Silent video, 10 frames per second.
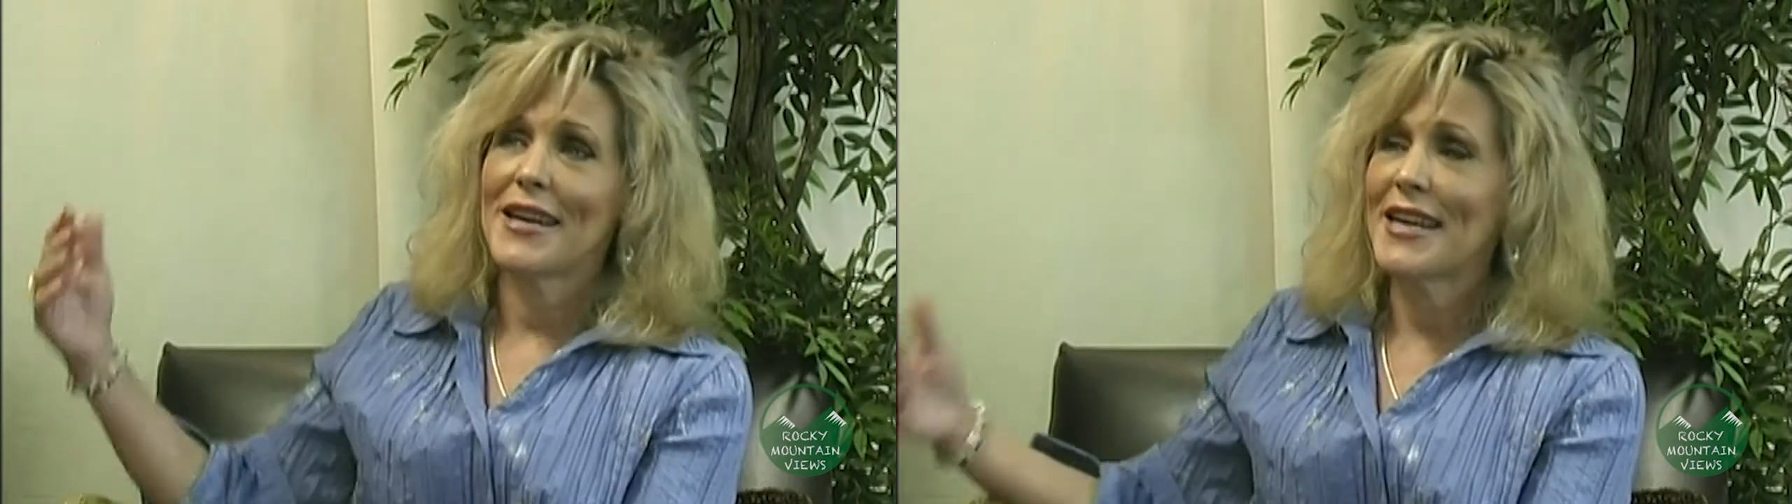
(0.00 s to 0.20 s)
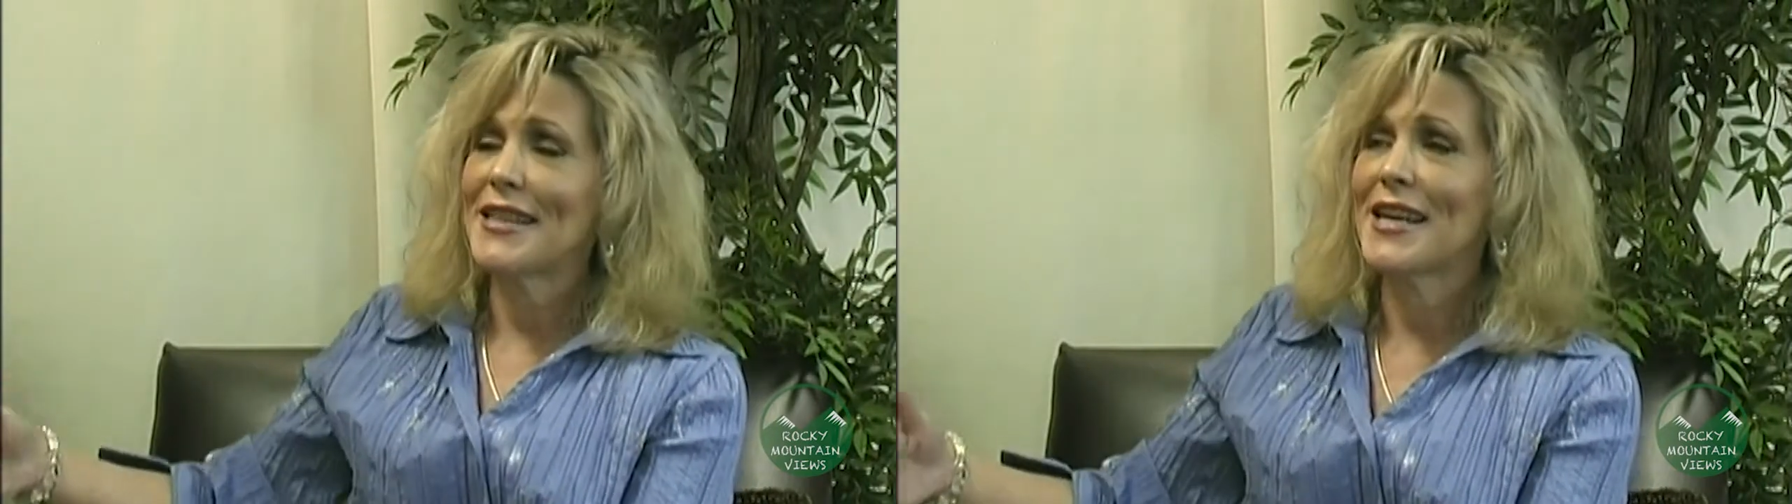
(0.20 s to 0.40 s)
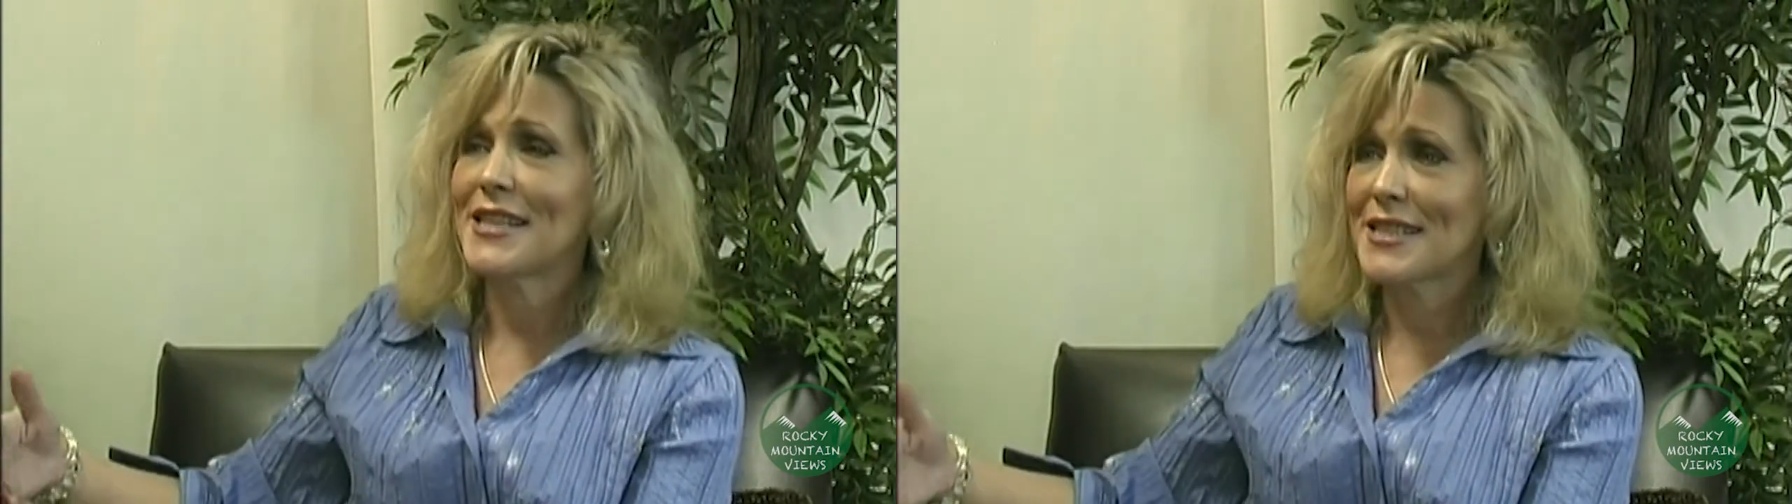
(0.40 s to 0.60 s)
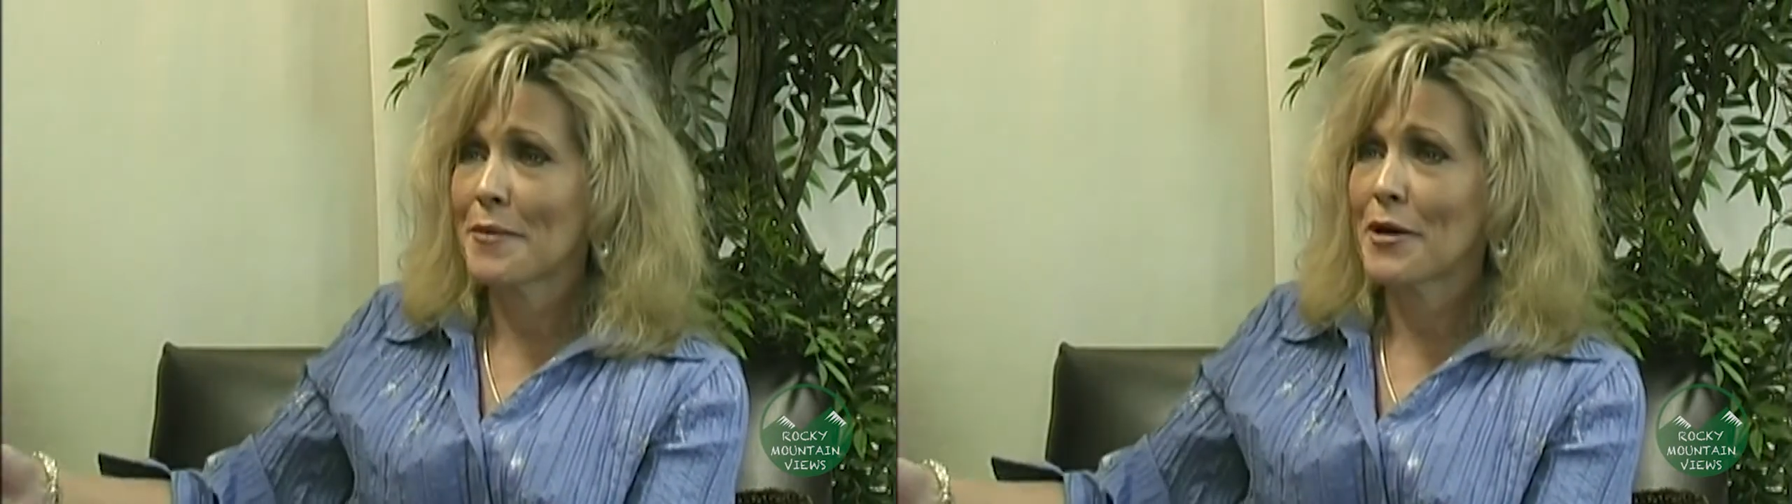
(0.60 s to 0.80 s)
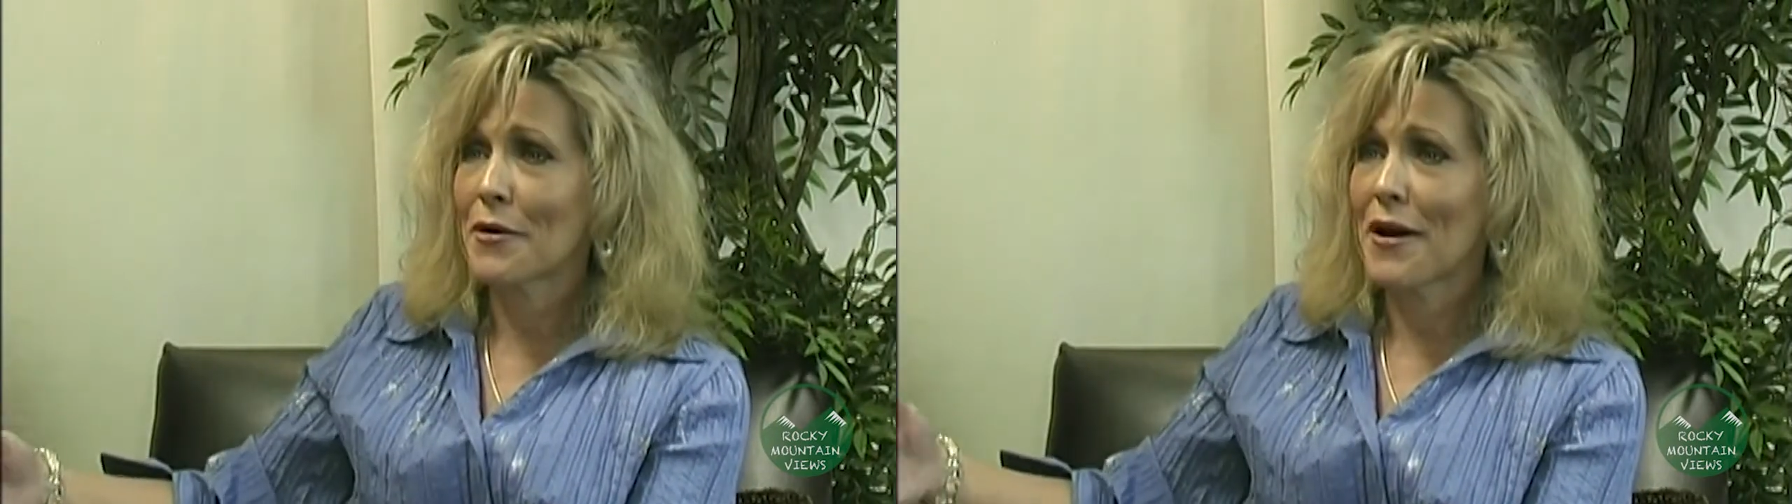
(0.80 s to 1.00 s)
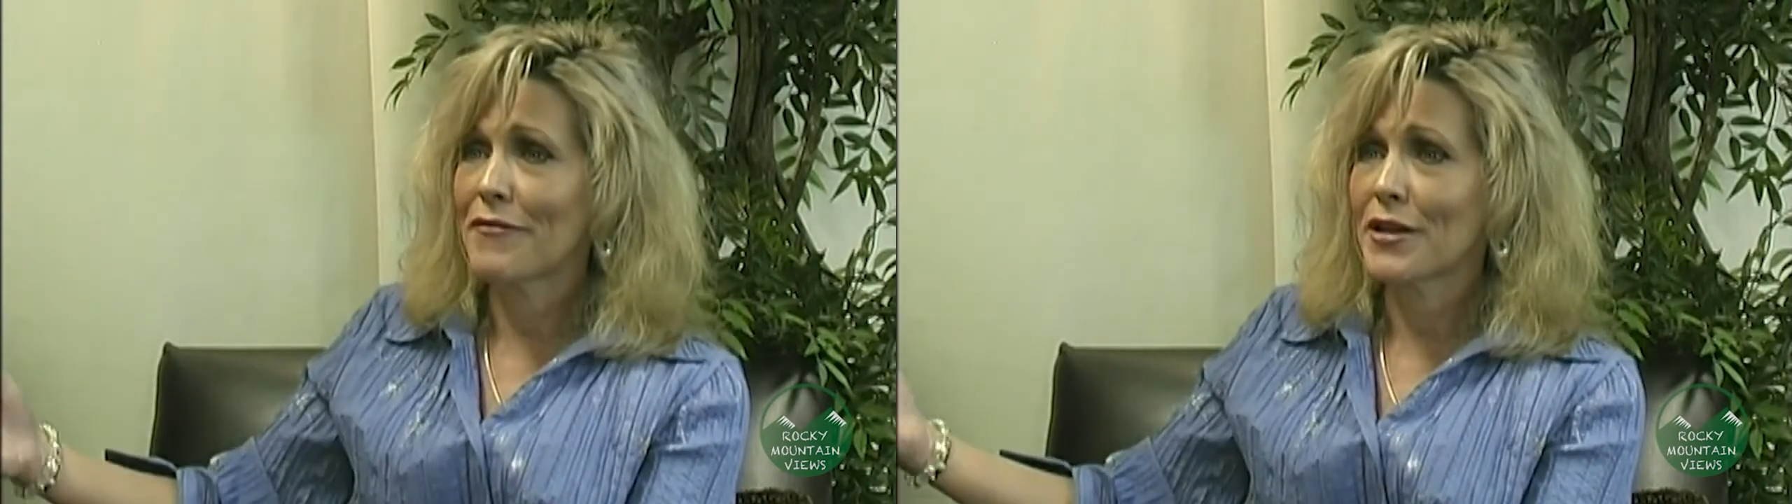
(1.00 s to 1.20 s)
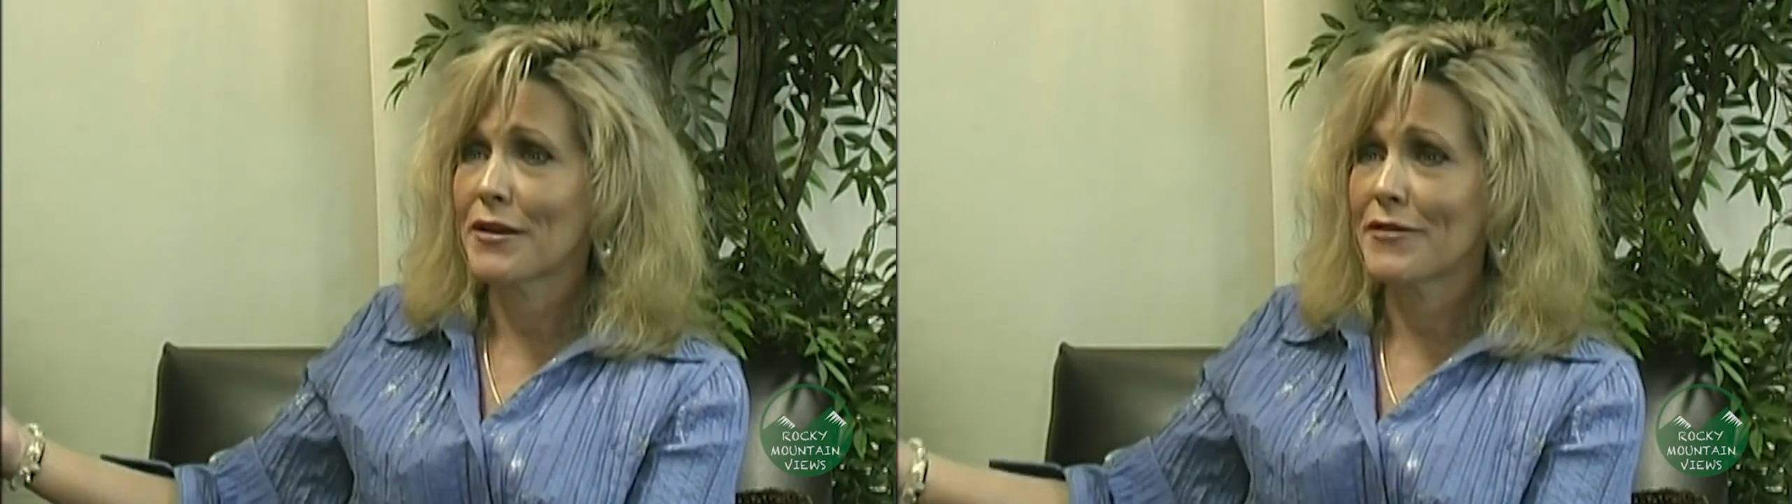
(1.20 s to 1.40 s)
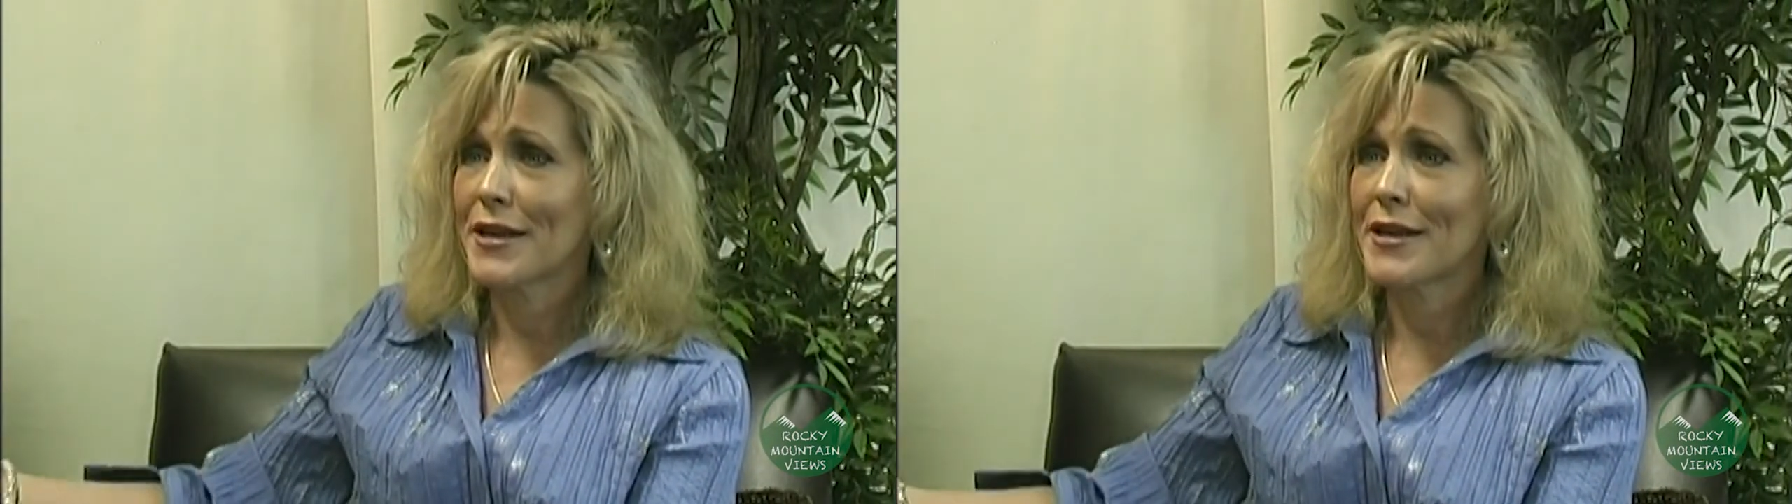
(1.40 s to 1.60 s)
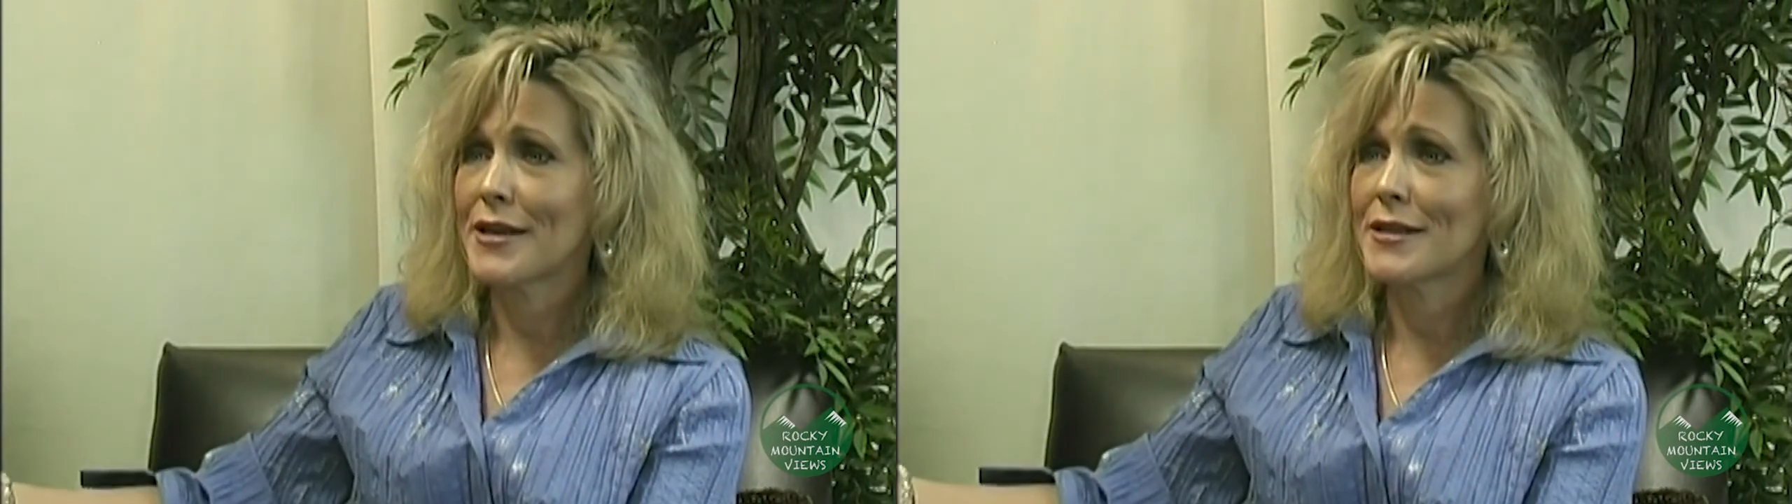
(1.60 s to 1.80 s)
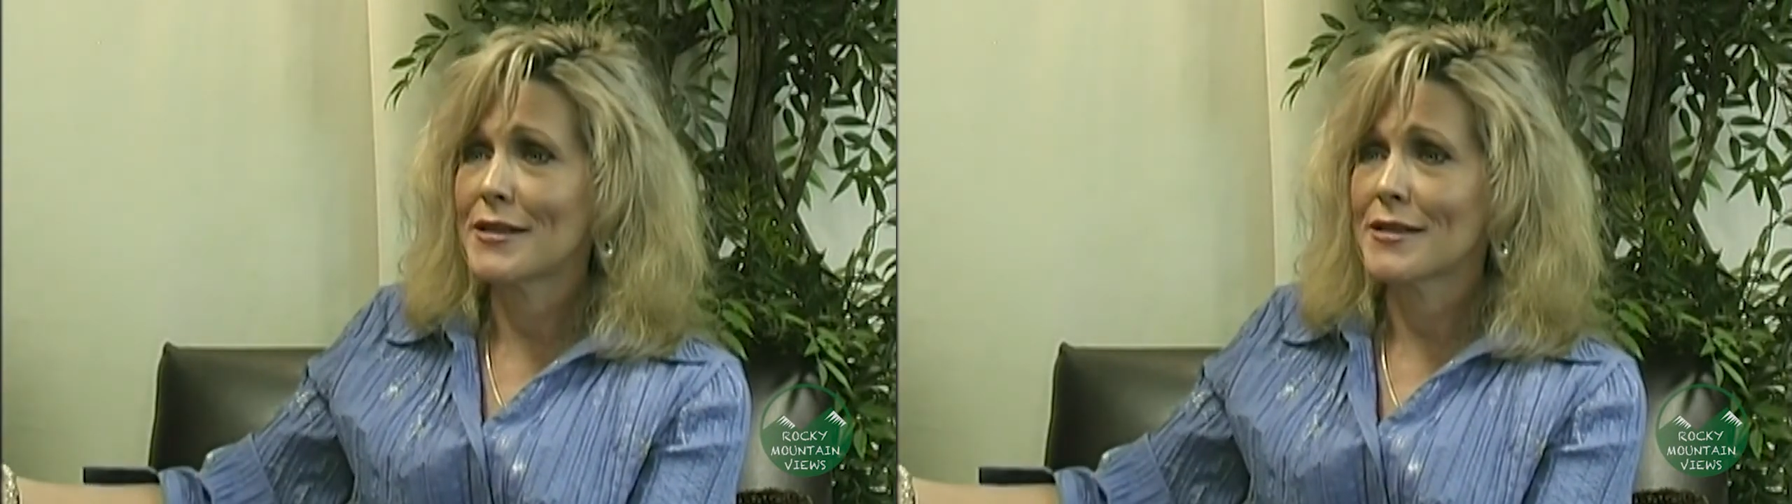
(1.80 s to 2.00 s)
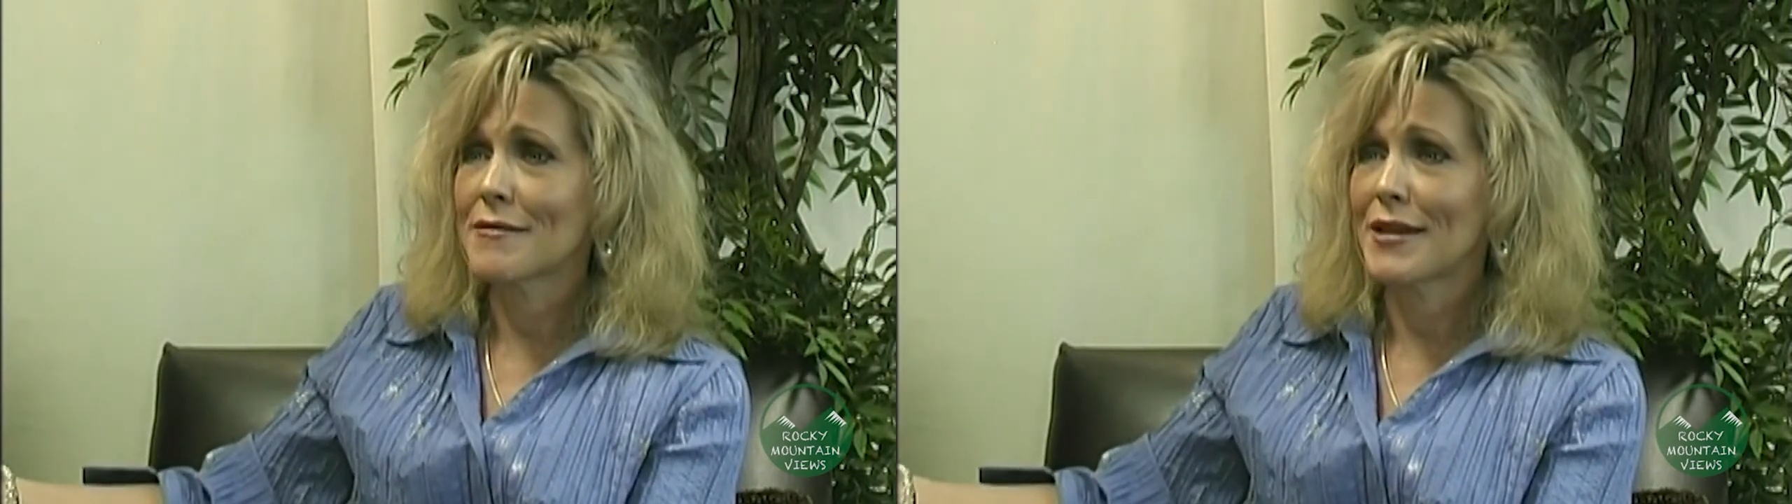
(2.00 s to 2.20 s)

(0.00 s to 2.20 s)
In that demographic of kids,